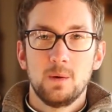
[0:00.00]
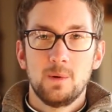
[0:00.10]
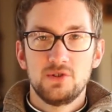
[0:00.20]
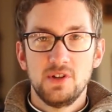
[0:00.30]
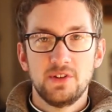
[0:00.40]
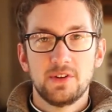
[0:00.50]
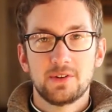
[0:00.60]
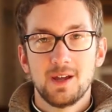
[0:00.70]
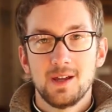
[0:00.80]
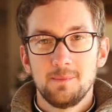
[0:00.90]
When
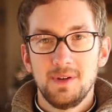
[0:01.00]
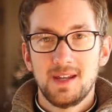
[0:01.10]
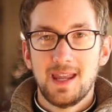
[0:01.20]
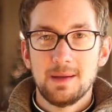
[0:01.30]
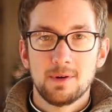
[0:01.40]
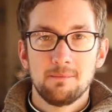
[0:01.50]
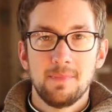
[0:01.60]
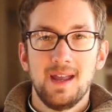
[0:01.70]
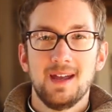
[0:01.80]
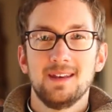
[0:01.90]
Jesus became a
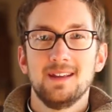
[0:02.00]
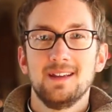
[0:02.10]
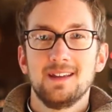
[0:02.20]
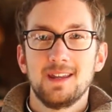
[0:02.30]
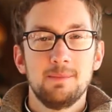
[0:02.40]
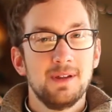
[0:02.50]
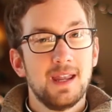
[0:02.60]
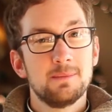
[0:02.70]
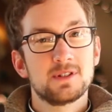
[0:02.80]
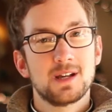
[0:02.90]
man, he
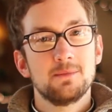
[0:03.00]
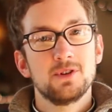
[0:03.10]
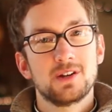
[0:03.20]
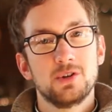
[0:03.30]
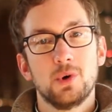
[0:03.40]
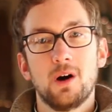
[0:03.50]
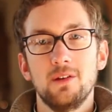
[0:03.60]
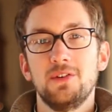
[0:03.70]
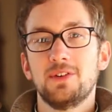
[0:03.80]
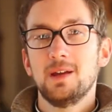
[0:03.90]
became subject to all
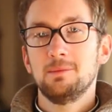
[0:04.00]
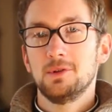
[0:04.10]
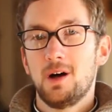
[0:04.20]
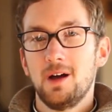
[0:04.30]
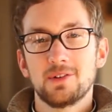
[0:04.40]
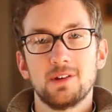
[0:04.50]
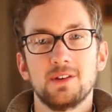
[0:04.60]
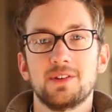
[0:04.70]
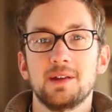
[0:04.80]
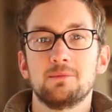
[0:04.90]
the same laws, all the
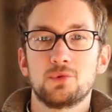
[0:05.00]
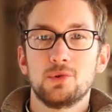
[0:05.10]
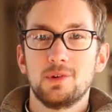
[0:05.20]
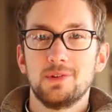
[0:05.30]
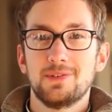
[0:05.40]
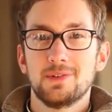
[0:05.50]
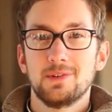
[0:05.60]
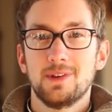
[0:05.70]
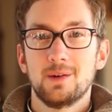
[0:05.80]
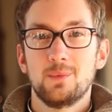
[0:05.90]
same rules
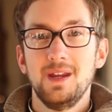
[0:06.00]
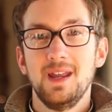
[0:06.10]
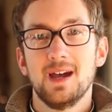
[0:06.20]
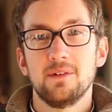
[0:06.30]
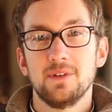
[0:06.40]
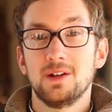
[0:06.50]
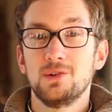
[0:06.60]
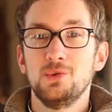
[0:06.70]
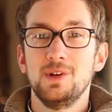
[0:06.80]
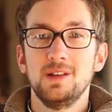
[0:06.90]
that we have,
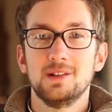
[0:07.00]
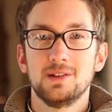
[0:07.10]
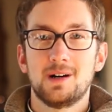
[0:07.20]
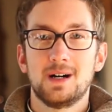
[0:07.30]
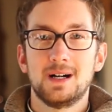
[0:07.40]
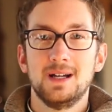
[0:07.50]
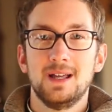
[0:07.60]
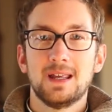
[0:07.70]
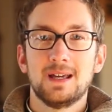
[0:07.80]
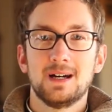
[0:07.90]
including the law
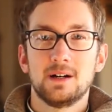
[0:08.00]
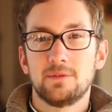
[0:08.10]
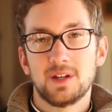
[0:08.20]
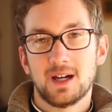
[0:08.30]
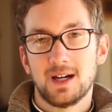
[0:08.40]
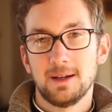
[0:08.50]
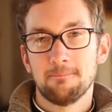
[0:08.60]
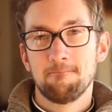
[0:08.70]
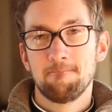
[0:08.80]
of time.